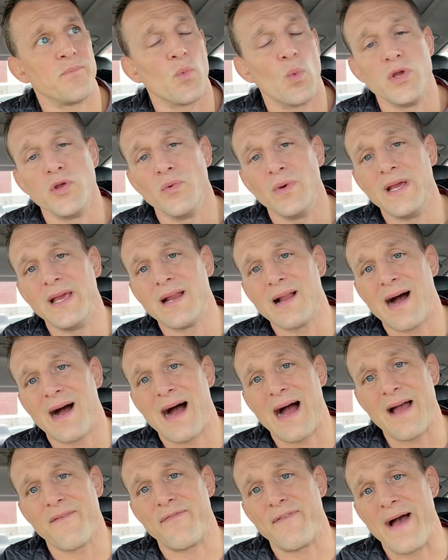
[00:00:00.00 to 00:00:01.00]
When you eat
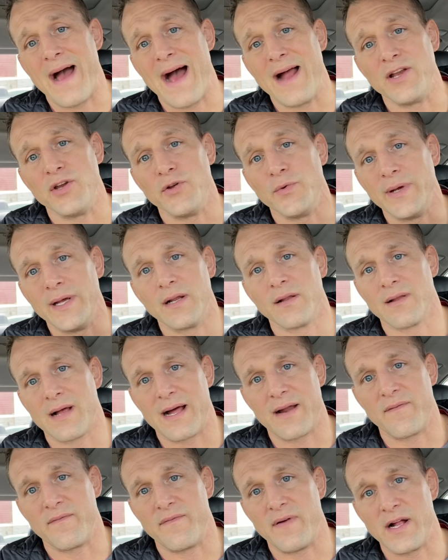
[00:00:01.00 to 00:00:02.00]
high fat and you eat a
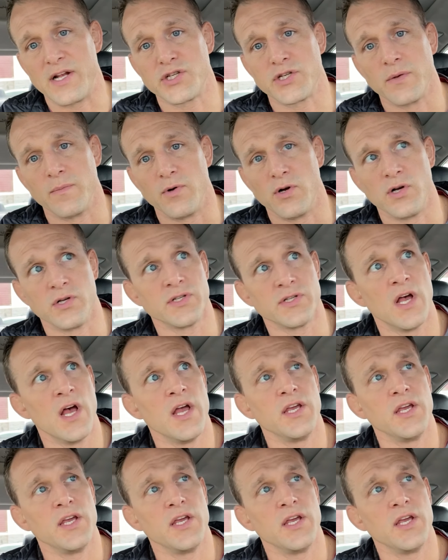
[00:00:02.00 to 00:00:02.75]
lot of vegetables,